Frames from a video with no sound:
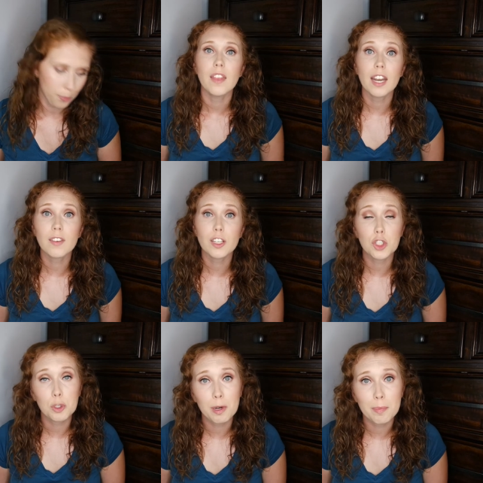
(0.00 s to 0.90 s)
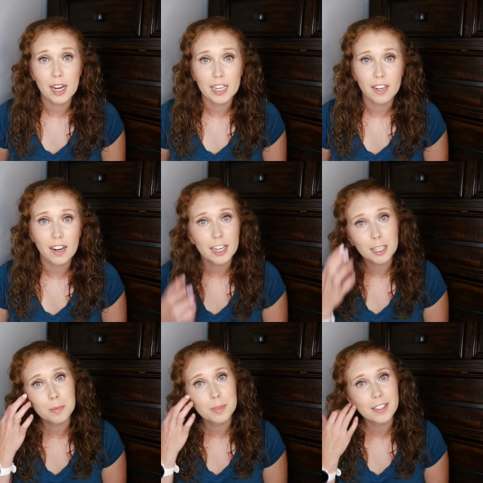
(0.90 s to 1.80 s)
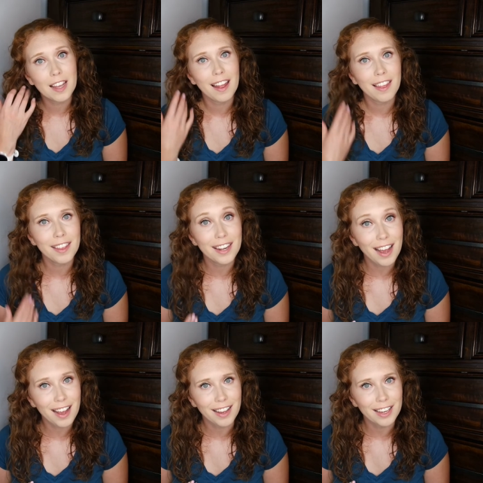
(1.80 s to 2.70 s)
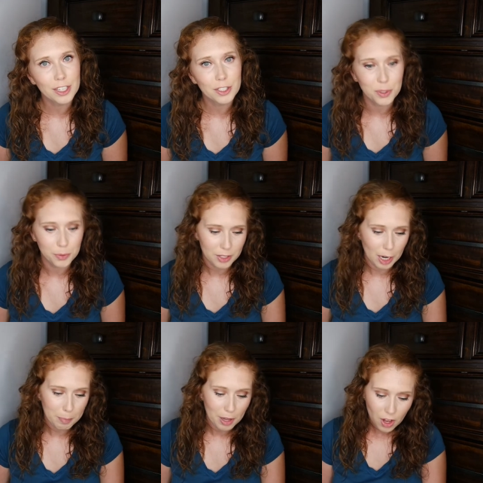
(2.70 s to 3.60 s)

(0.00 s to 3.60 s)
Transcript: then i've got two more body care items that I used up.